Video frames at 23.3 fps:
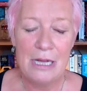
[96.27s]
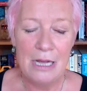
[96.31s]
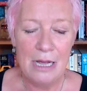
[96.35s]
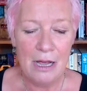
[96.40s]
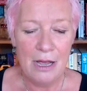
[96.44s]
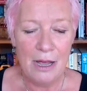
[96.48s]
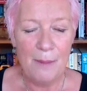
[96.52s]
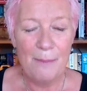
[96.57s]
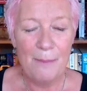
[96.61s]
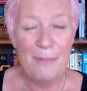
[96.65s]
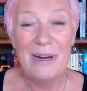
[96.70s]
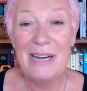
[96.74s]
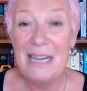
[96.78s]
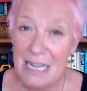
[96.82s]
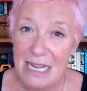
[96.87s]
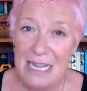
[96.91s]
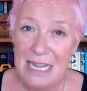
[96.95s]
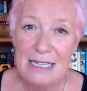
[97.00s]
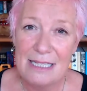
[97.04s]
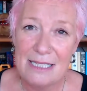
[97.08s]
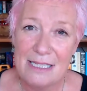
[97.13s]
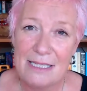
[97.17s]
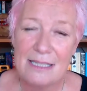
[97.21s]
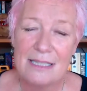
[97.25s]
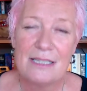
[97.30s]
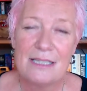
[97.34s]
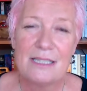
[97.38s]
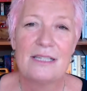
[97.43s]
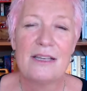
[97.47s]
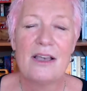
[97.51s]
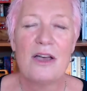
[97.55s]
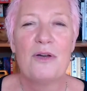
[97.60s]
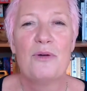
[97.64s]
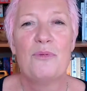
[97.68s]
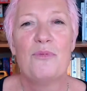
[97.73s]
But it is.
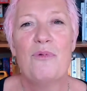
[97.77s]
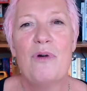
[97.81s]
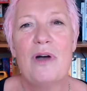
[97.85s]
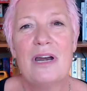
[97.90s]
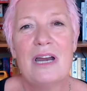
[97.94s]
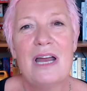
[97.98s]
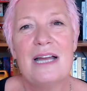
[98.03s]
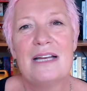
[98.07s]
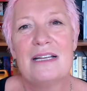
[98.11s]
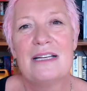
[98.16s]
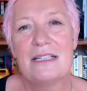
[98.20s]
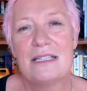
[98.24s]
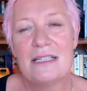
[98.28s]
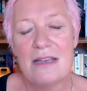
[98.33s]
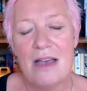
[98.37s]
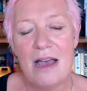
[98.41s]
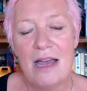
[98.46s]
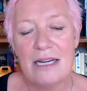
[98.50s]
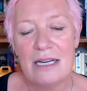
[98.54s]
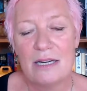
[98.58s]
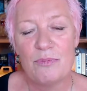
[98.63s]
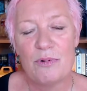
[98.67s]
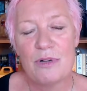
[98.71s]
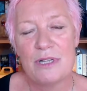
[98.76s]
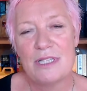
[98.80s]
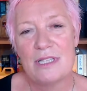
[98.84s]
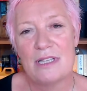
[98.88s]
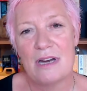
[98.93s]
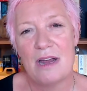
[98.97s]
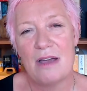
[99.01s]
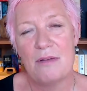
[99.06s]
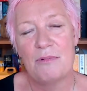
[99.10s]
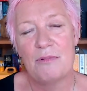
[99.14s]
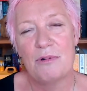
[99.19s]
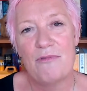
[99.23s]
So what I decided was that
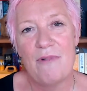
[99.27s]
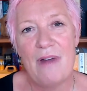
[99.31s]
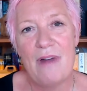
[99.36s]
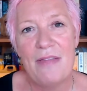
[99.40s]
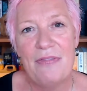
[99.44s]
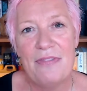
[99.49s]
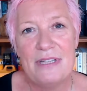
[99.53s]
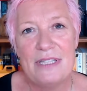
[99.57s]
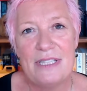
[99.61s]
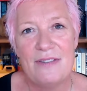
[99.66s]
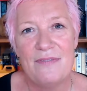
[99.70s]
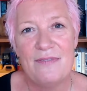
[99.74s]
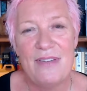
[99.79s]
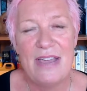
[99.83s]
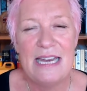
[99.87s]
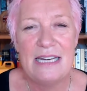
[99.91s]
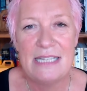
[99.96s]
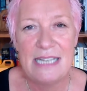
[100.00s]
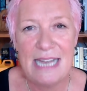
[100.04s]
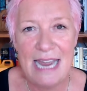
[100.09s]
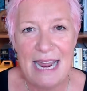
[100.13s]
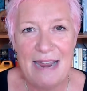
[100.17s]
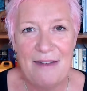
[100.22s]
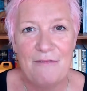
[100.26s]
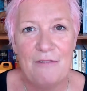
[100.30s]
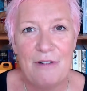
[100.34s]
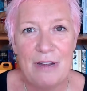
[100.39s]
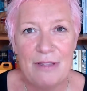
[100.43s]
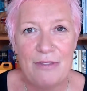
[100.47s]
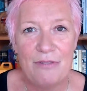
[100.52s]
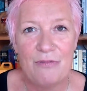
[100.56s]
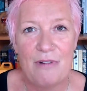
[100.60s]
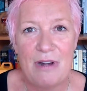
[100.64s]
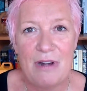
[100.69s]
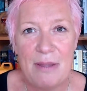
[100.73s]
I would run this event every
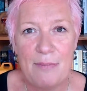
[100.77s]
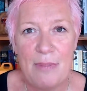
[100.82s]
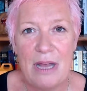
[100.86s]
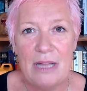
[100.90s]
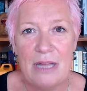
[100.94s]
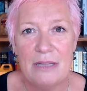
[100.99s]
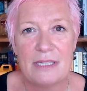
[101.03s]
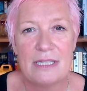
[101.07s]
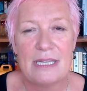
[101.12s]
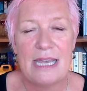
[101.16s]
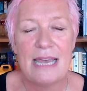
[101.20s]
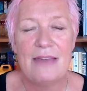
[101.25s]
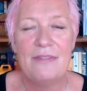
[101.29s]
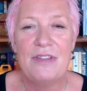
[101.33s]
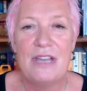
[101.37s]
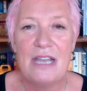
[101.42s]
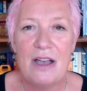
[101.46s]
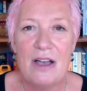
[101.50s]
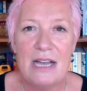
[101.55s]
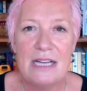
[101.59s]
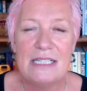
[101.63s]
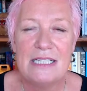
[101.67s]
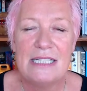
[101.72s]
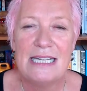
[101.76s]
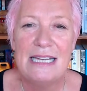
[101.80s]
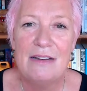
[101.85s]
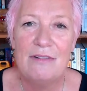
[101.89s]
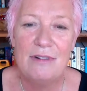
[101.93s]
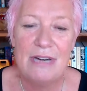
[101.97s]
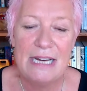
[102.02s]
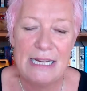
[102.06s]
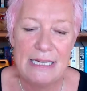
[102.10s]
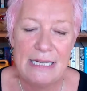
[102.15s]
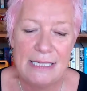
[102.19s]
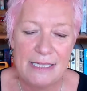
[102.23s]
3 months. And the idea
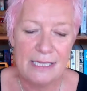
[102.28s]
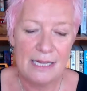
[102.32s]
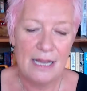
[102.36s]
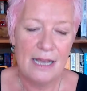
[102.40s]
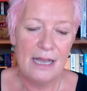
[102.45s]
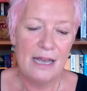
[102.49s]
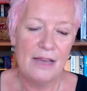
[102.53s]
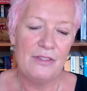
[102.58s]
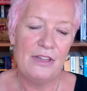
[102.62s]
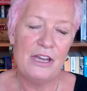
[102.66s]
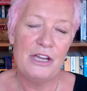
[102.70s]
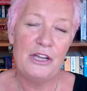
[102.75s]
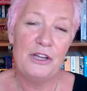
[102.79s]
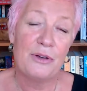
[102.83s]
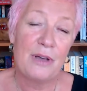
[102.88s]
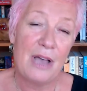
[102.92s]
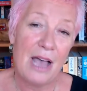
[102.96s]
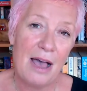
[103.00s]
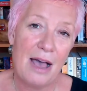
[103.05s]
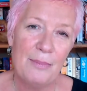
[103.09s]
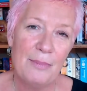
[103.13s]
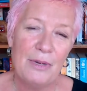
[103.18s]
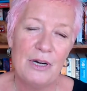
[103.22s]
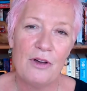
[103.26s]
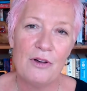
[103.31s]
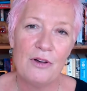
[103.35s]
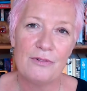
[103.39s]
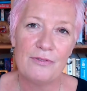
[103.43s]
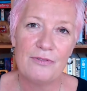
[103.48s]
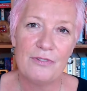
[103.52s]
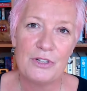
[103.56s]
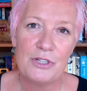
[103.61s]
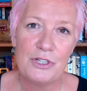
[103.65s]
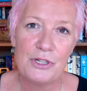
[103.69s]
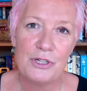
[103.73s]
is that you come along
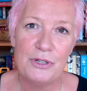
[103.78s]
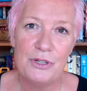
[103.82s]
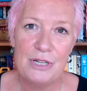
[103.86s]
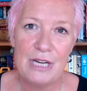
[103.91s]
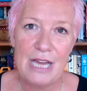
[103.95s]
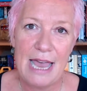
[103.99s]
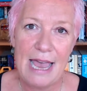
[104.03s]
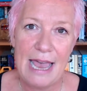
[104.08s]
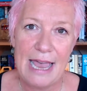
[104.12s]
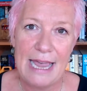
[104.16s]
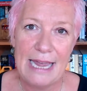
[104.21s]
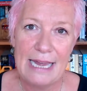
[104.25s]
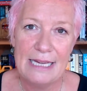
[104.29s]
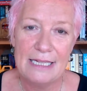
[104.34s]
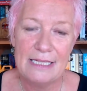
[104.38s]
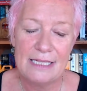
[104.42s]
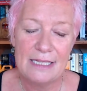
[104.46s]
for 2 days.